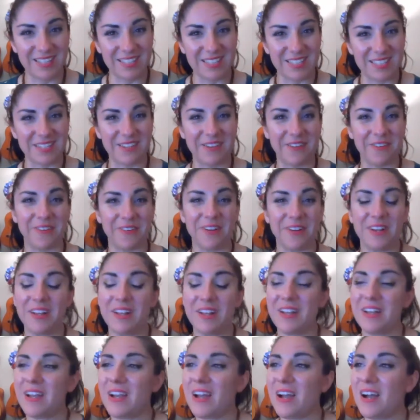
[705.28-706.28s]
So
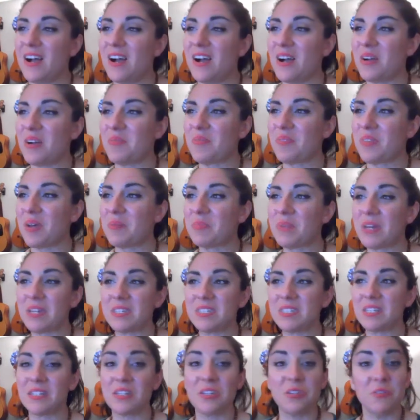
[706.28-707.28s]
I'm not
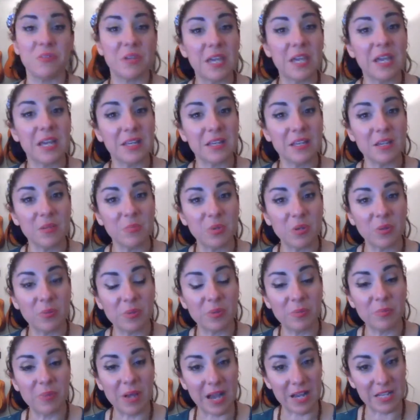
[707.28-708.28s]
saying that you can't email
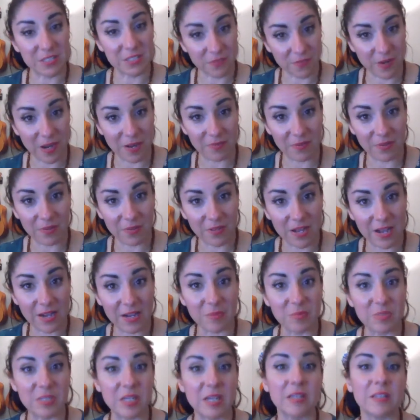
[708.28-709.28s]
me past 5 o'clock.
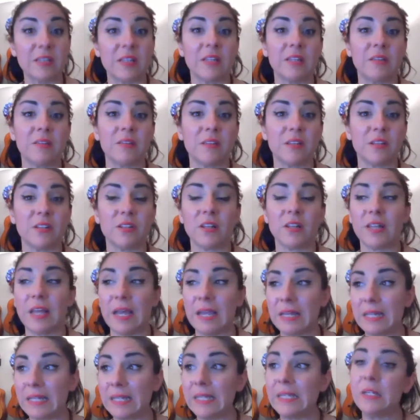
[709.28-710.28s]
I'm saying that the
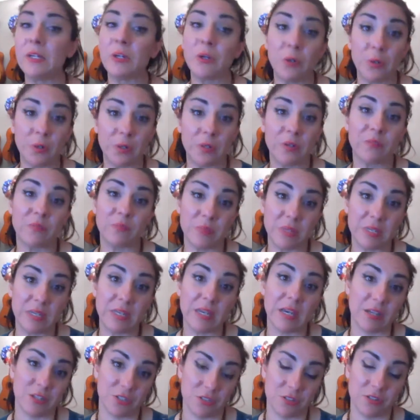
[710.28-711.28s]
likelihood of
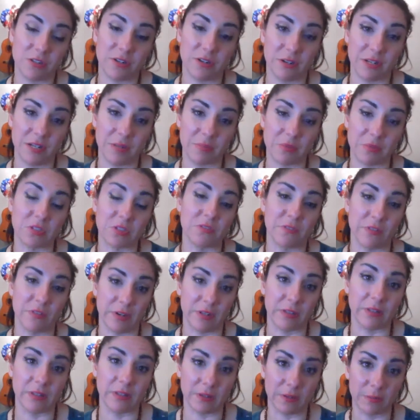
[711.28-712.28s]
me answering your email is
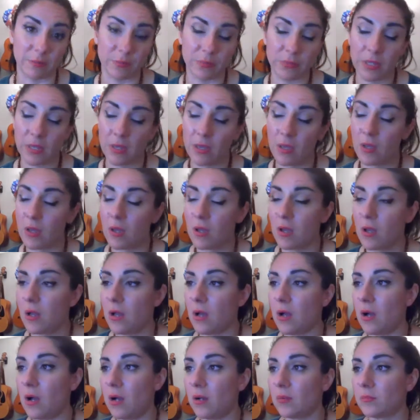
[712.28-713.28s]
very little.
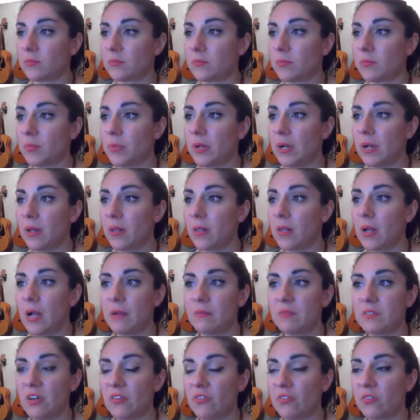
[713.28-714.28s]
But
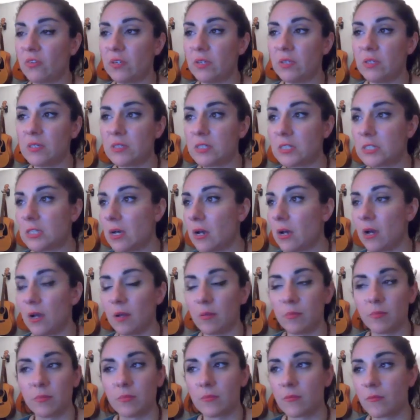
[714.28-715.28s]
I've definitely,
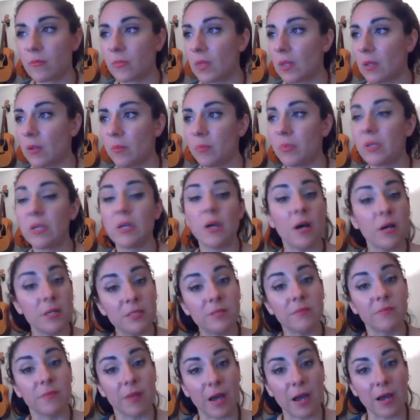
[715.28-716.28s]

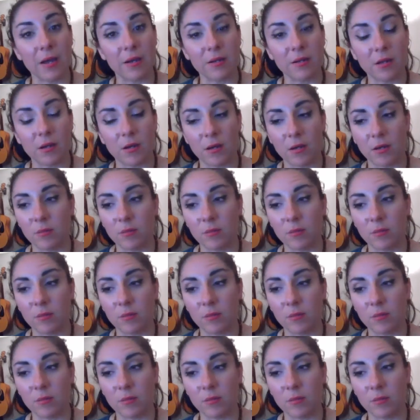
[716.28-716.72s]
because of that,